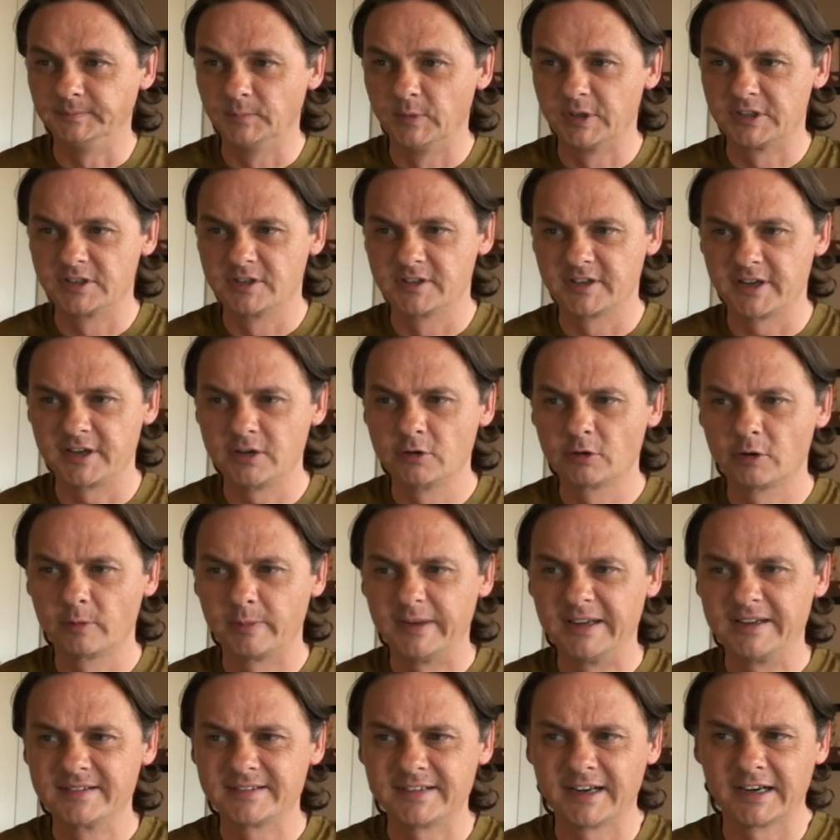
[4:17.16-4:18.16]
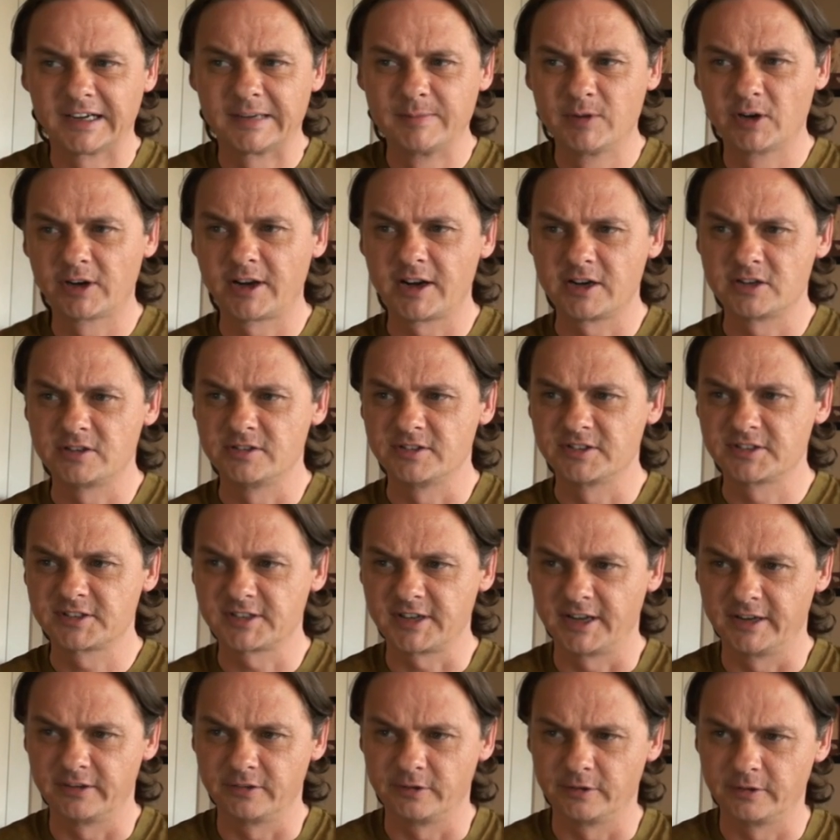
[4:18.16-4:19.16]
which is a European telecommunications
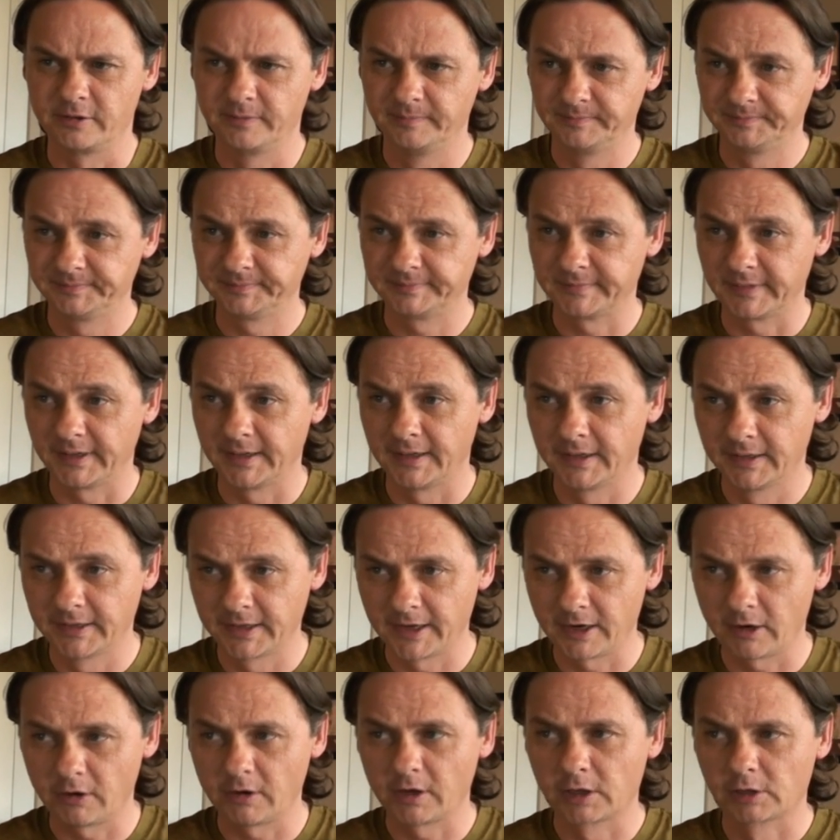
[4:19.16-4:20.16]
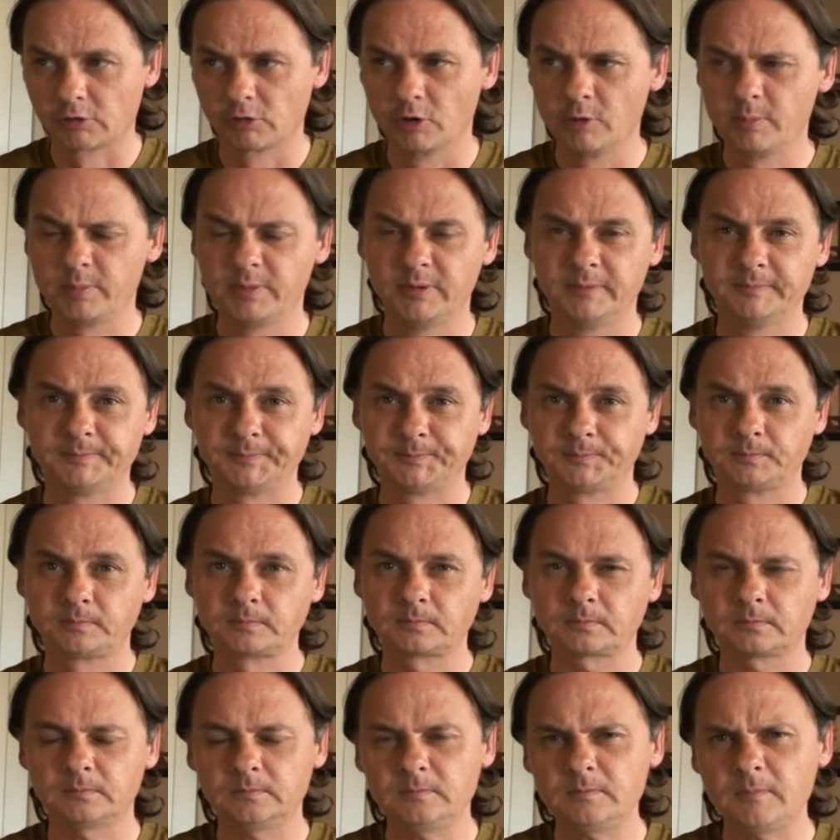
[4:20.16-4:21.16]
standard. They are a group
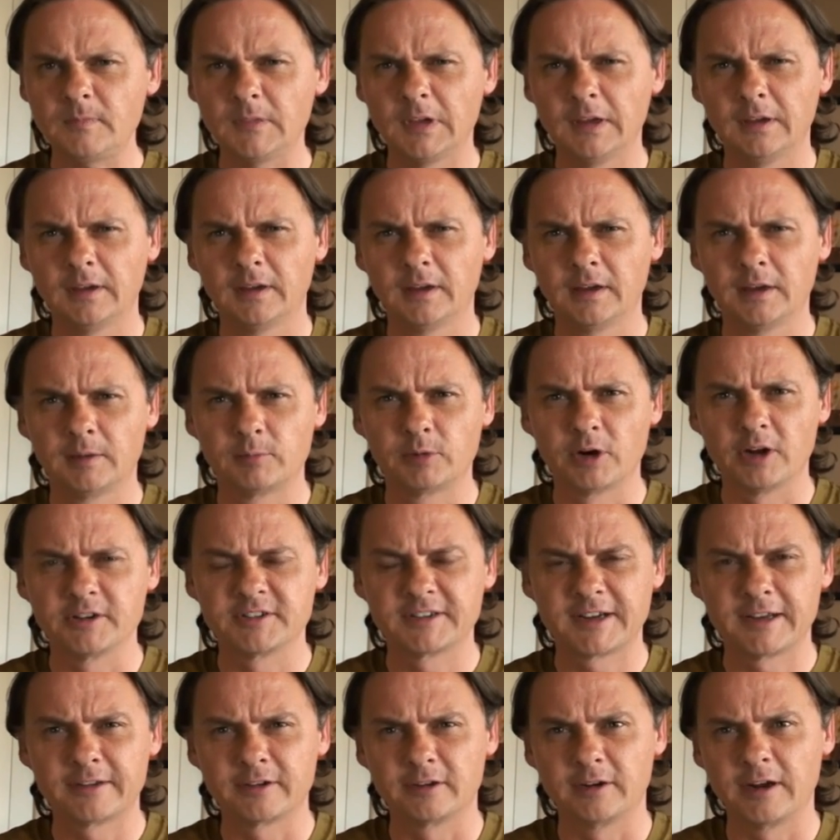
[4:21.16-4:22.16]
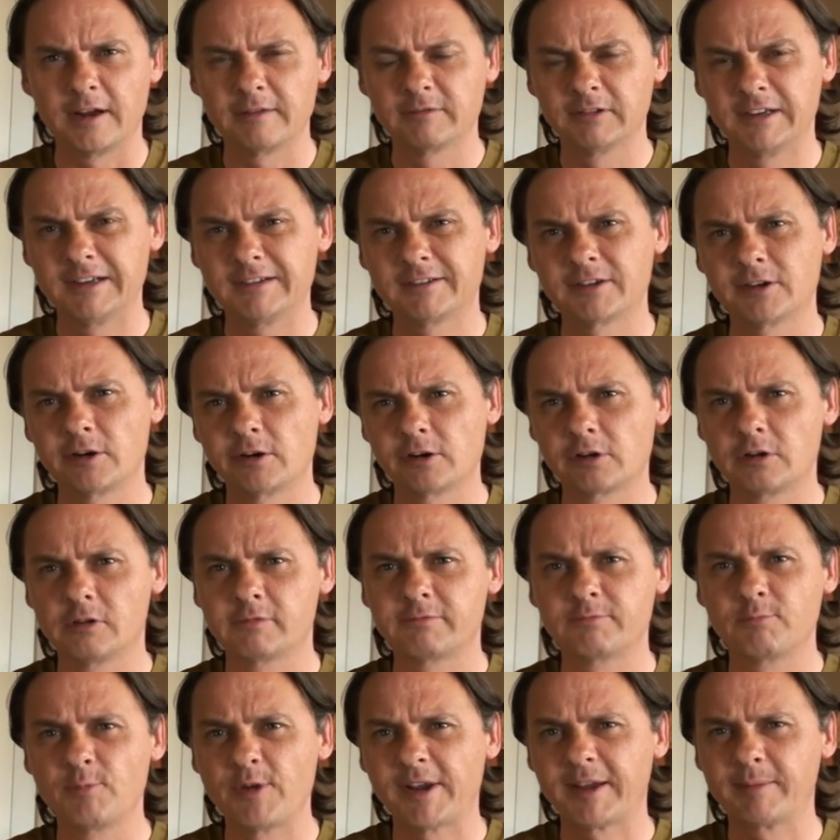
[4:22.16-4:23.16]
brought together. I've linked an
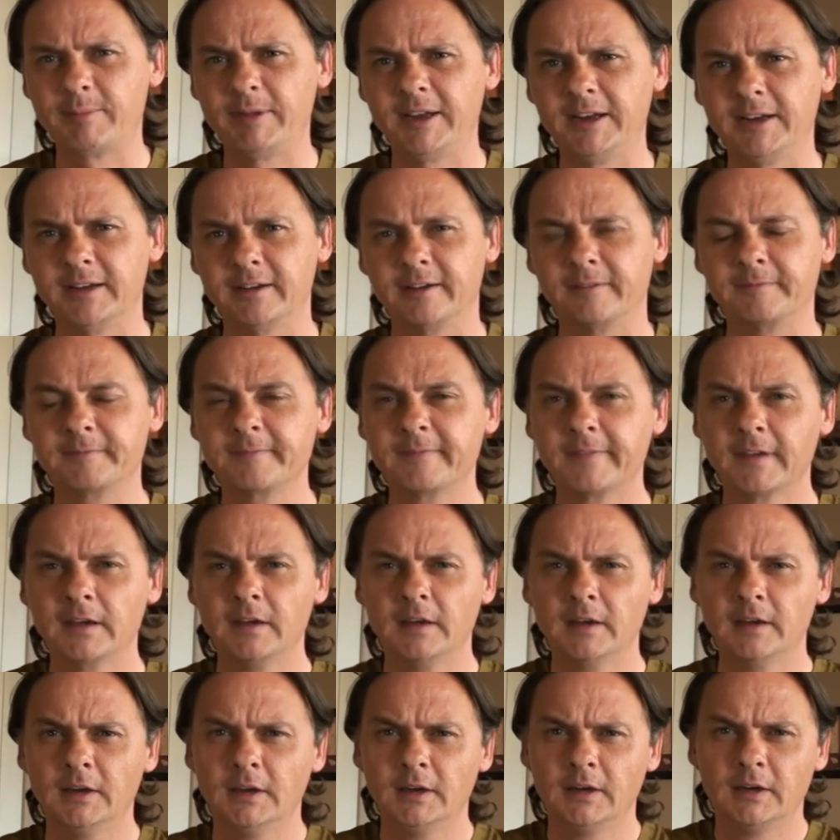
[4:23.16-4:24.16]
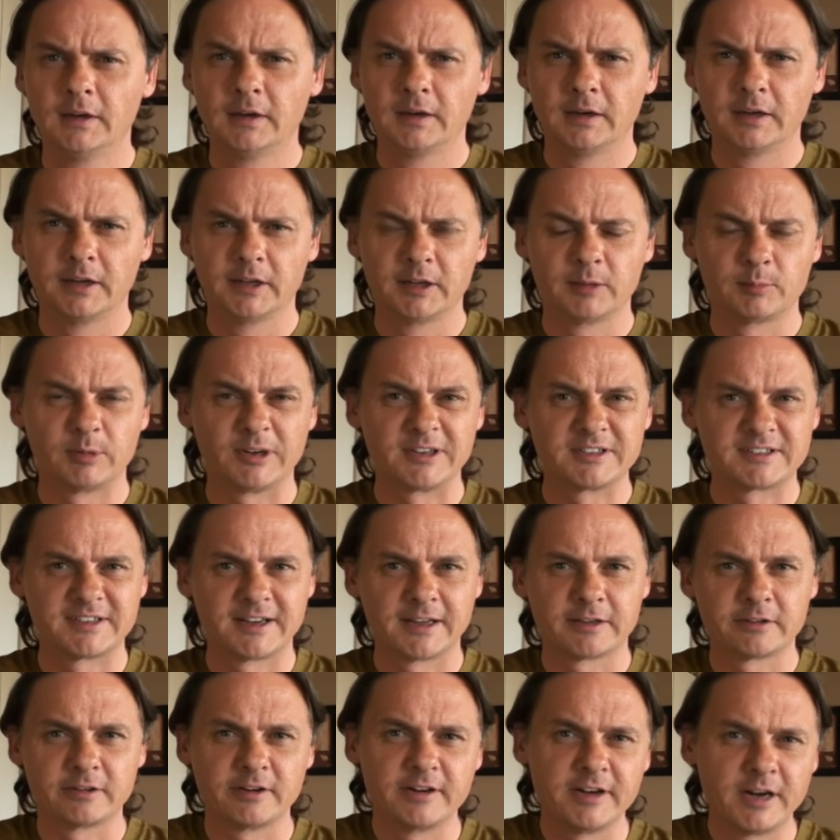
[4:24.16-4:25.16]
article from Wikipedia that brings
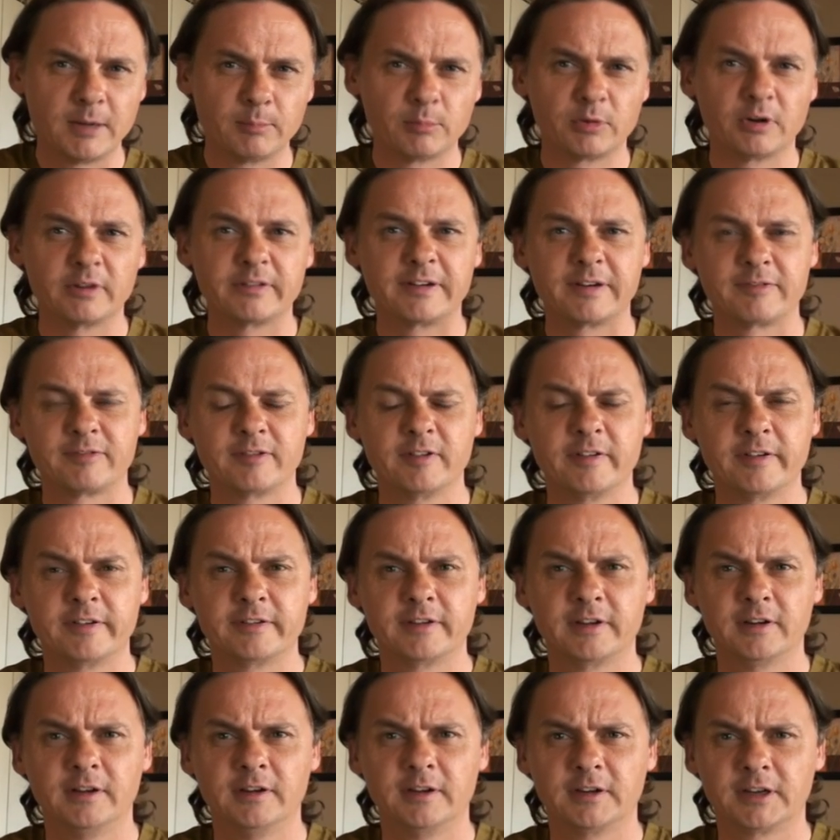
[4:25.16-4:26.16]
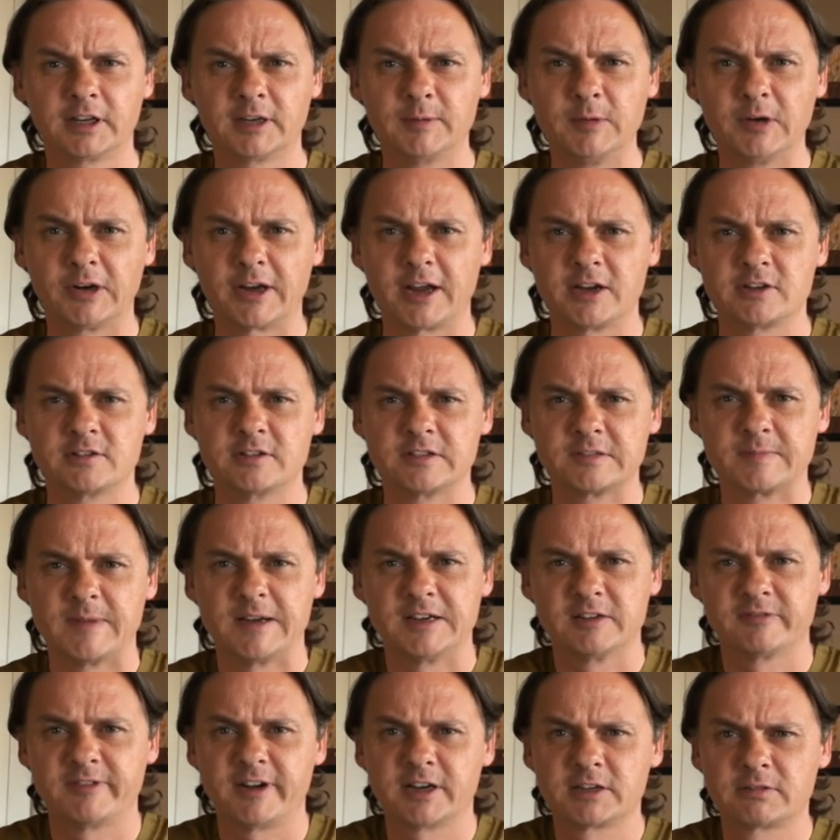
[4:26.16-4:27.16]
together a number of different communications
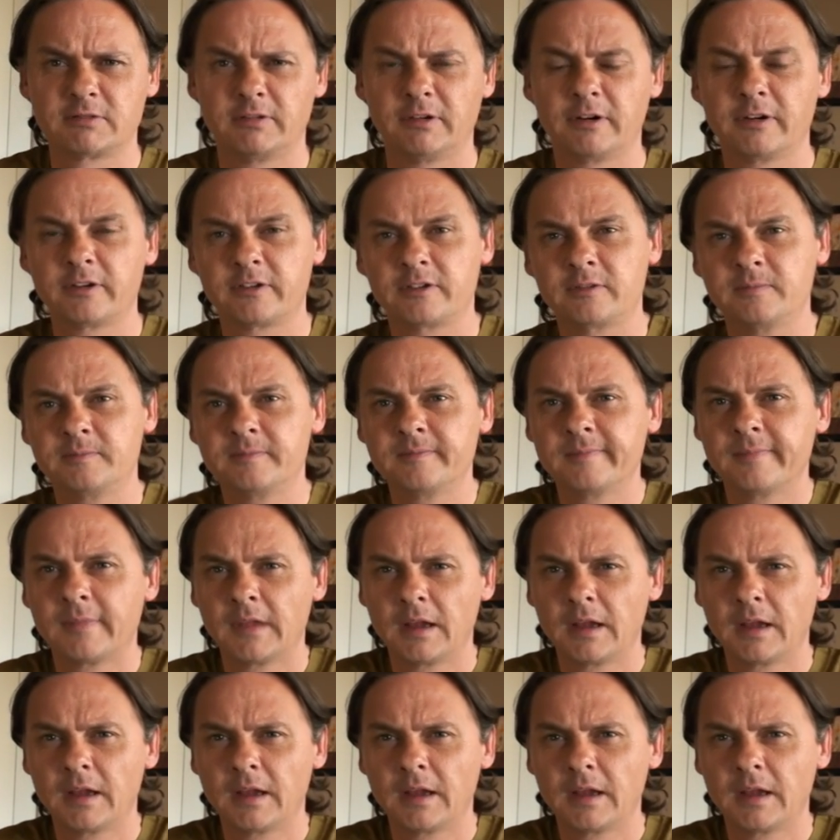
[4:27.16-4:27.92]
manufacturers,